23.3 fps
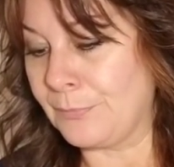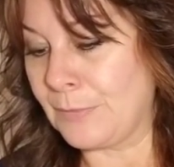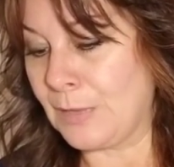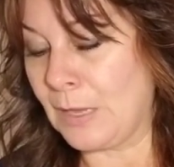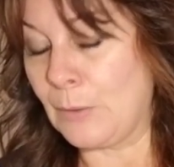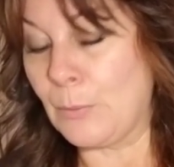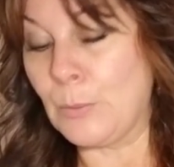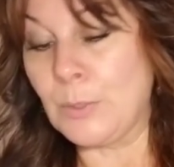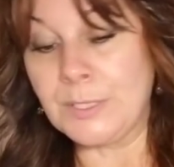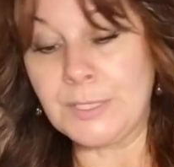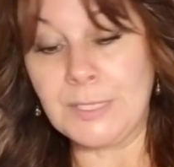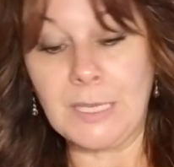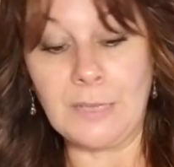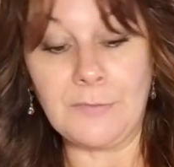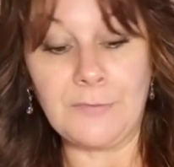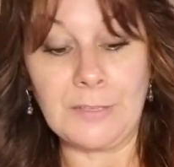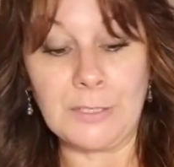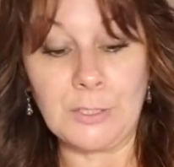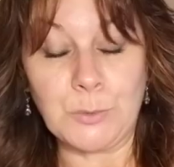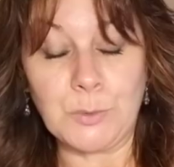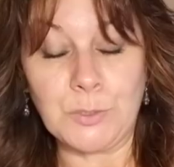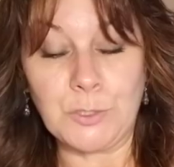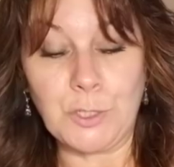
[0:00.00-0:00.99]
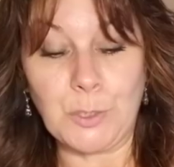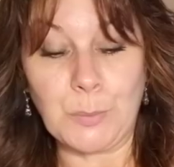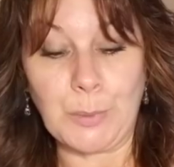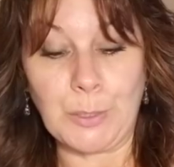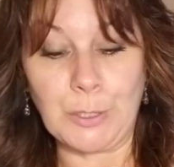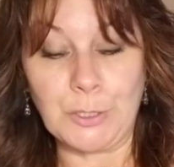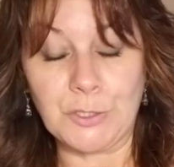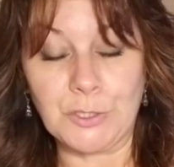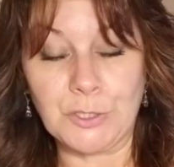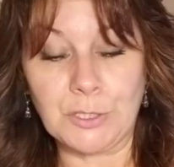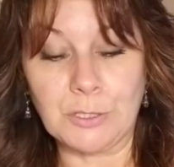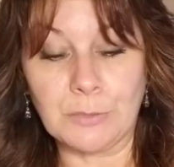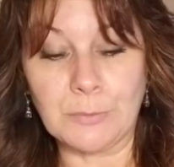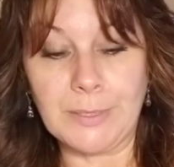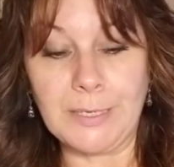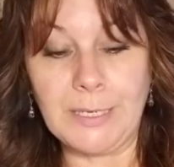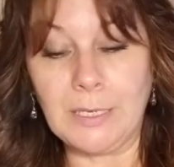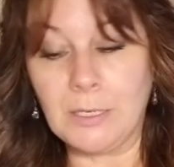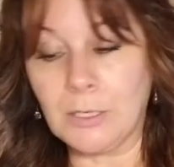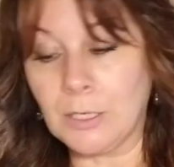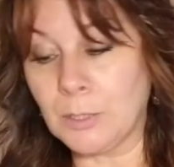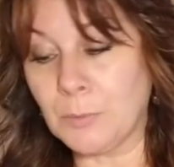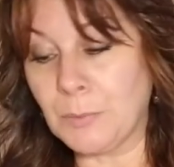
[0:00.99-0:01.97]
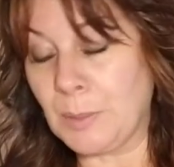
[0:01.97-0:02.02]
Was if this was your personal
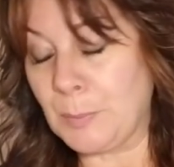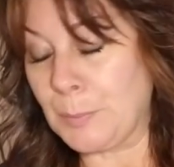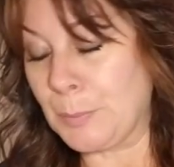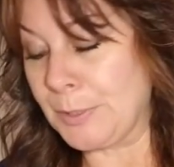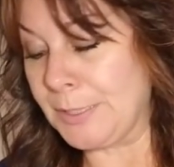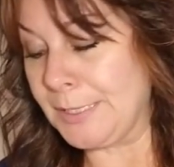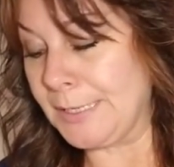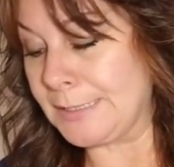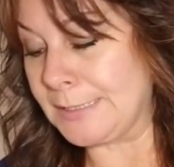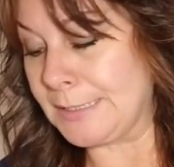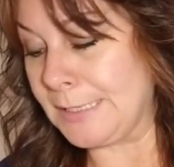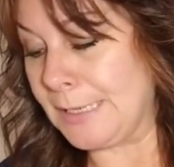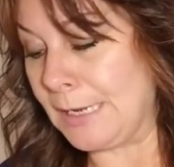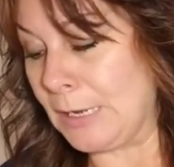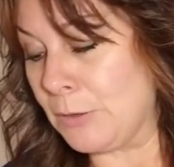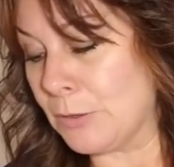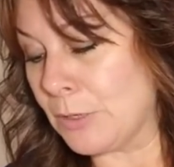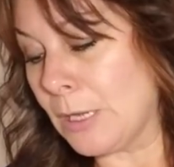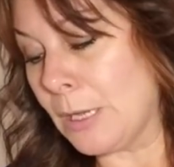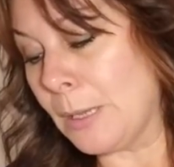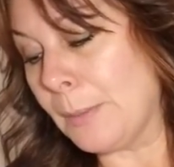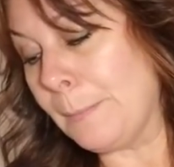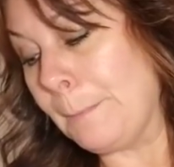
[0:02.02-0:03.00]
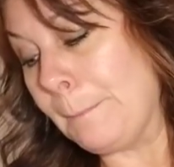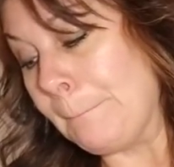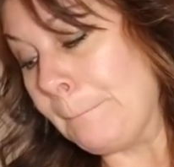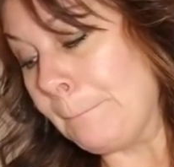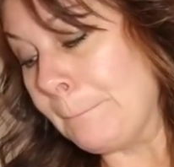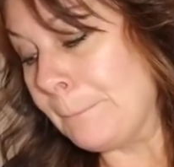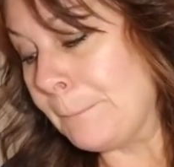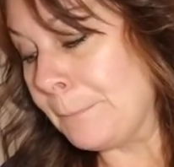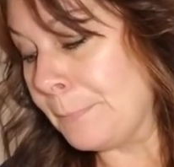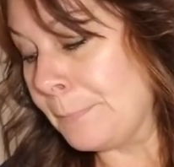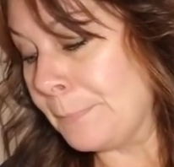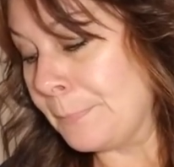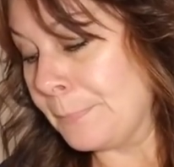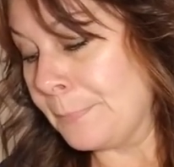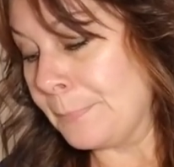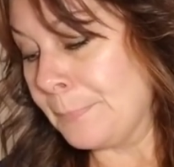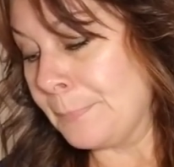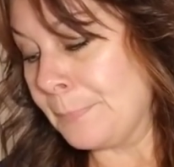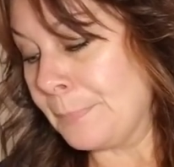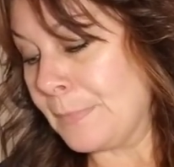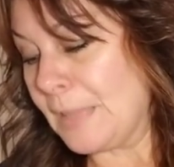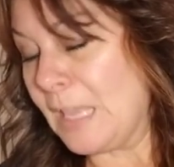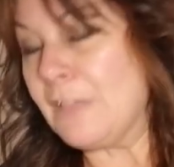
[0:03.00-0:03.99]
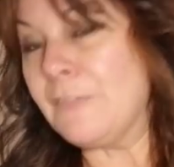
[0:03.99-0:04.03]
reading, could we predict an outcome?
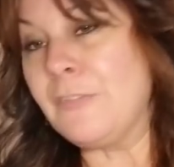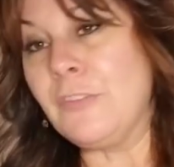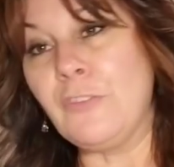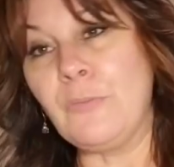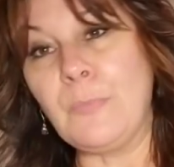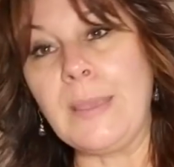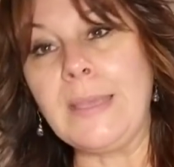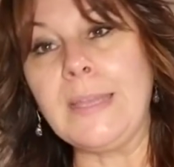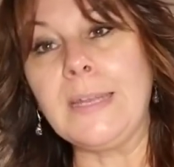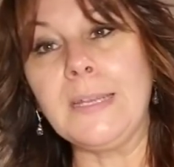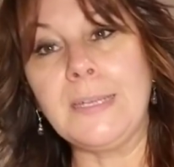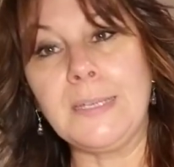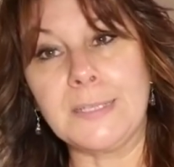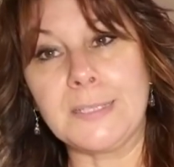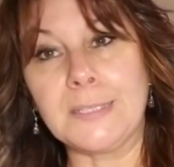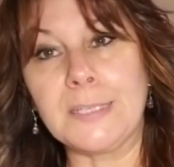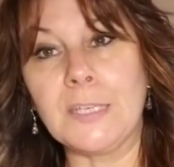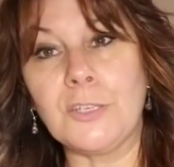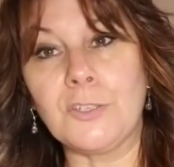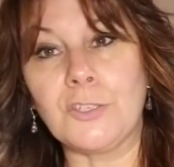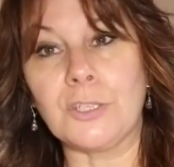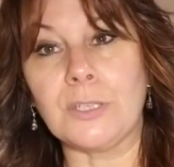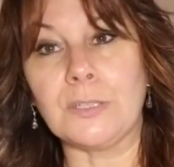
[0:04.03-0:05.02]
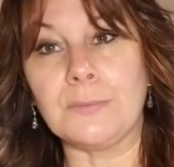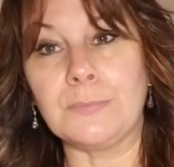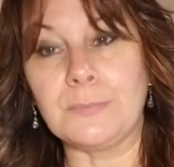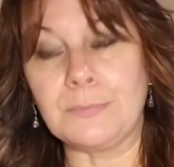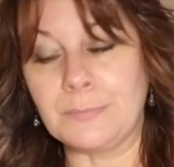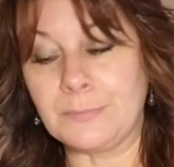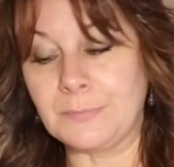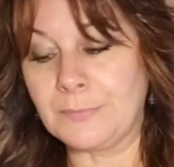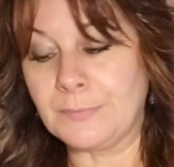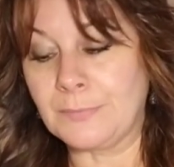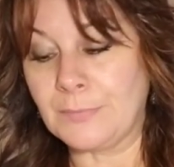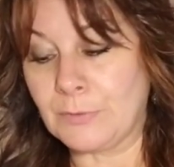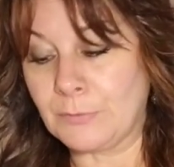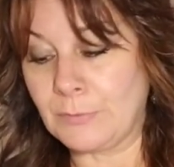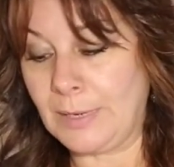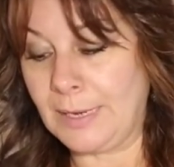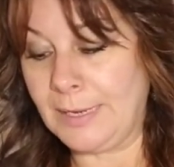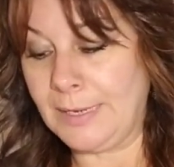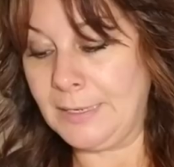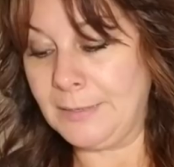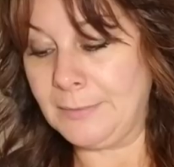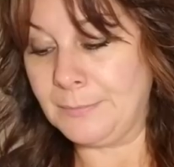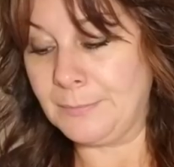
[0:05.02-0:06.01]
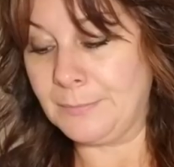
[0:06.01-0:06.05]
If you've made a decision,
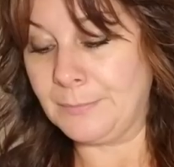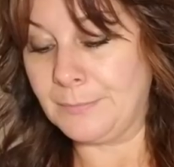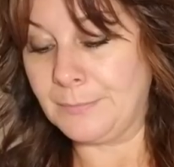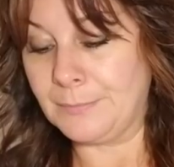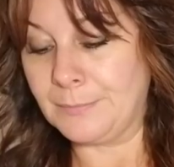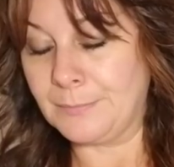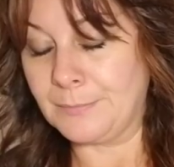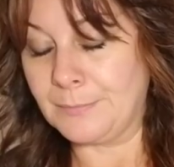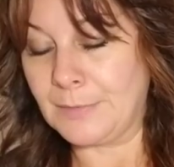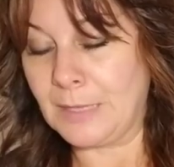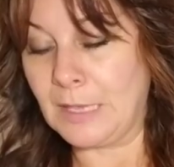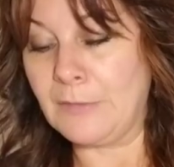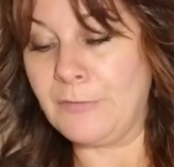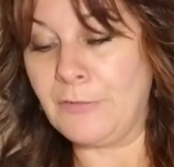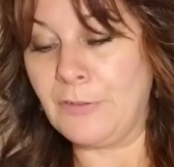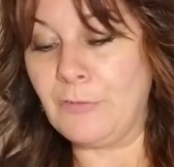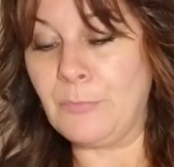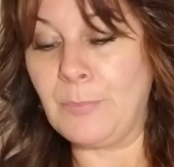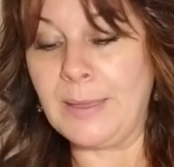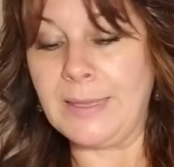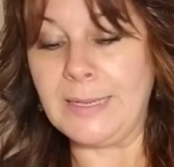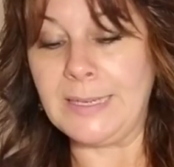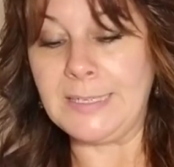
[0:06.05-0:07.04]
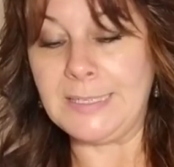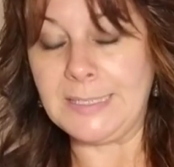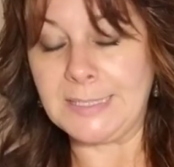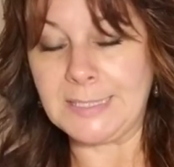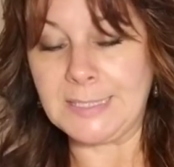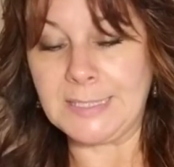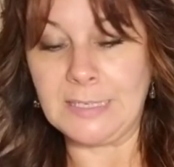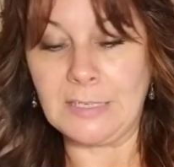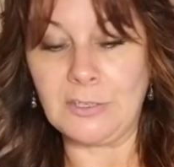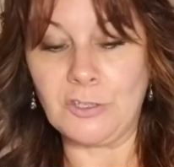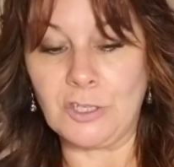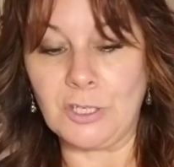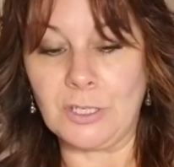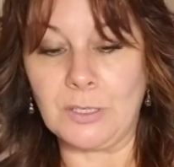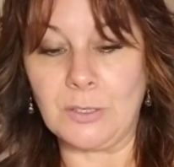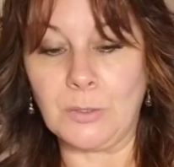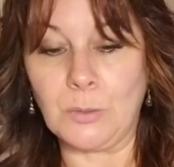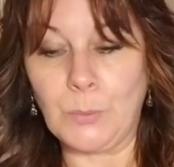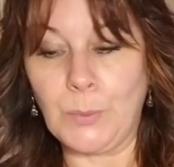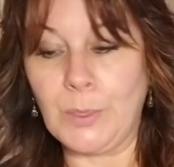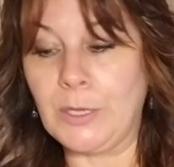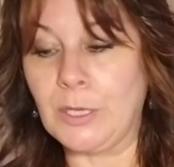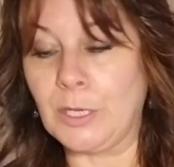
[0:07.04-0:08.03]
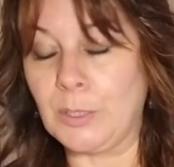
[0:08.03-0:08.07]
right? If you've made a decision,
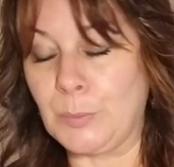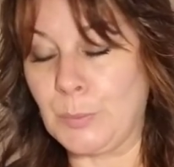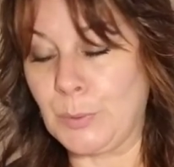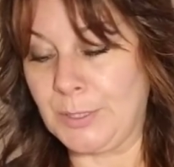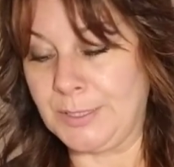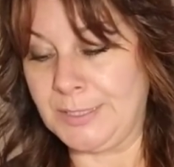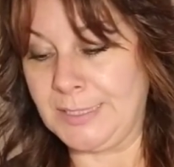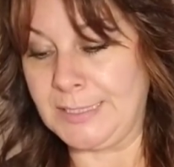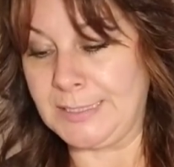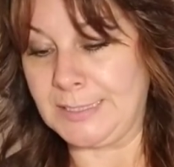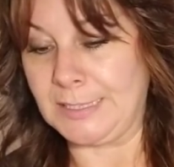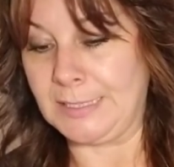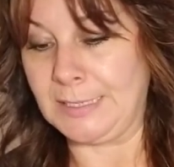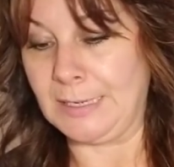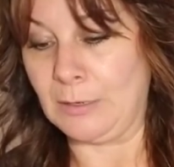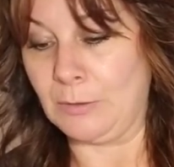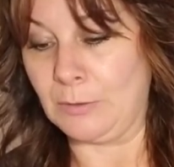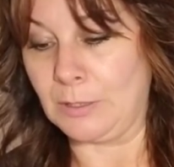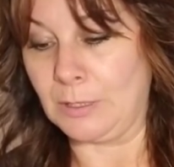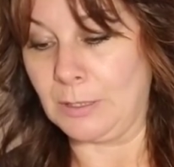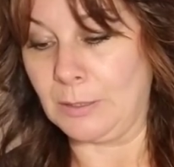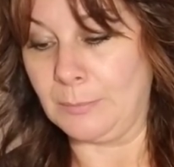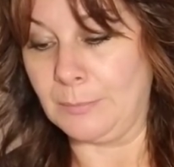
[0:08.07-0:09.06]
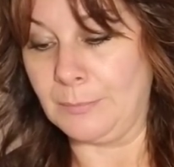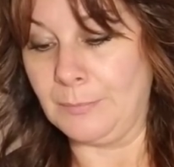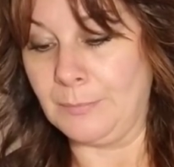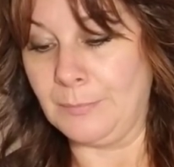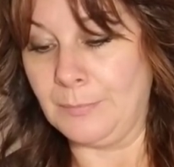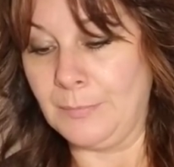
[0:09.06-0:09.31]
we could predict an outcome.